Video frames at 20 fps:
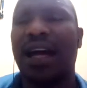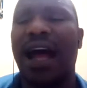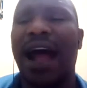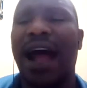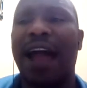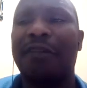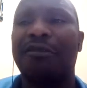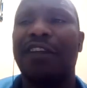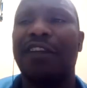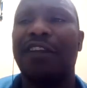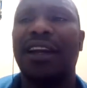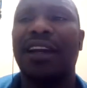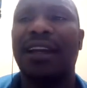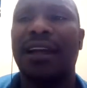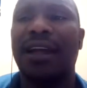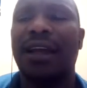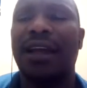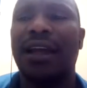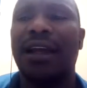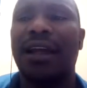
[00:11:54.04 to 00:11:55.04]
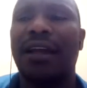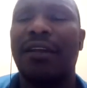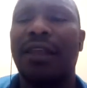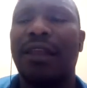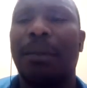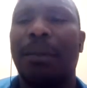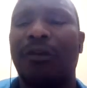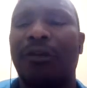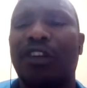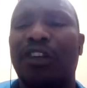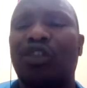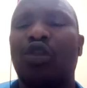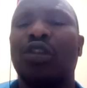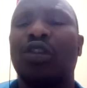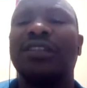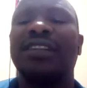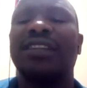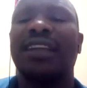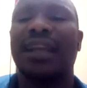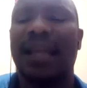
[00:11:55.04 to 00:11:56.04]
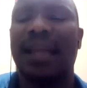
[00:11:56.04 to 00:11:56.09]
I feel the professionals